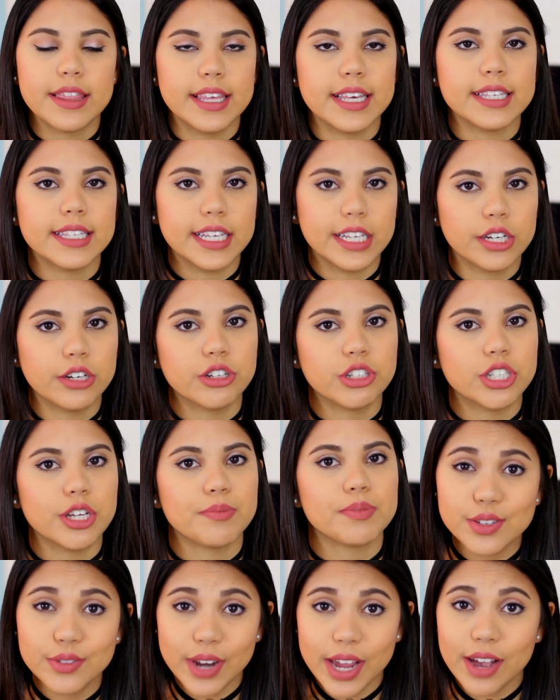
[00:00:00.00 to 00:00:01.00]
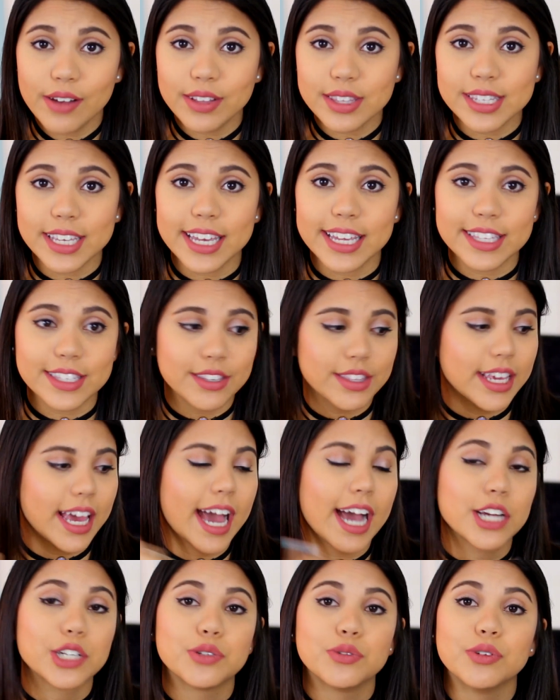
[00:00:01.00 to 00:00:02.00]
this internship. So now let's get into the
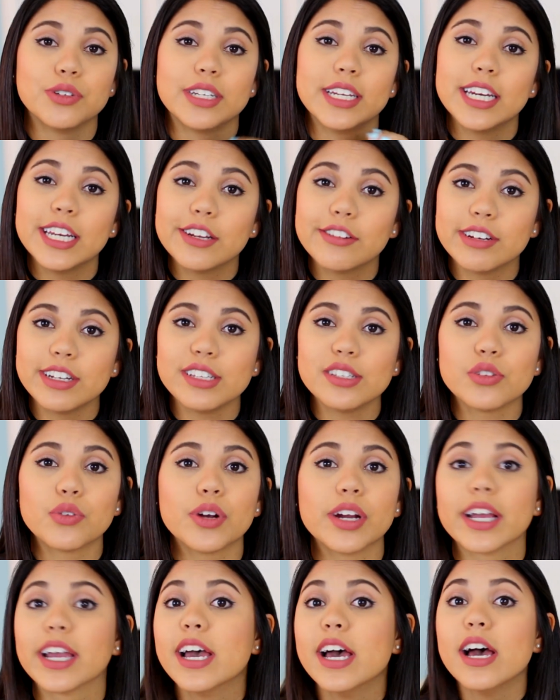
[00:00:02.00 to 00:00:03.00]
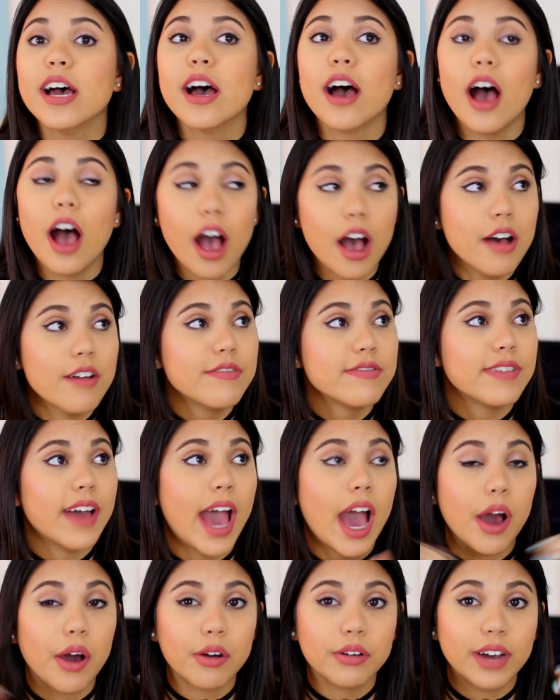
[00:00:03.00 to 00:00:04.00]
actual nitty-gritty story of
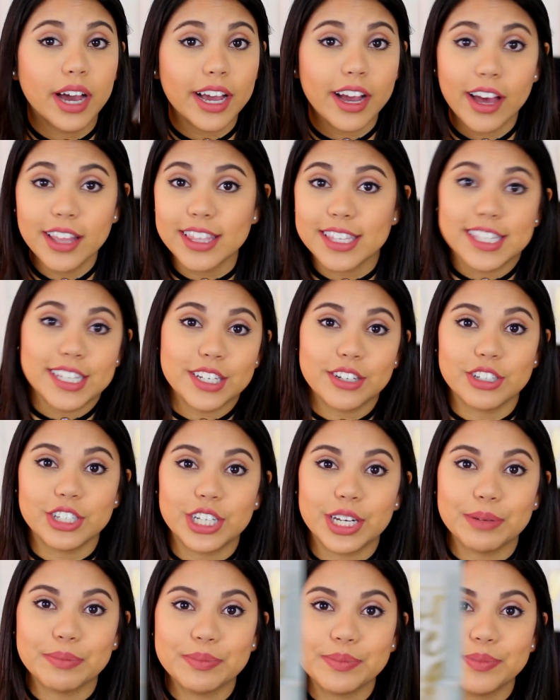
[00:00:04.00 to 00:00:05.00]
how I got this internship.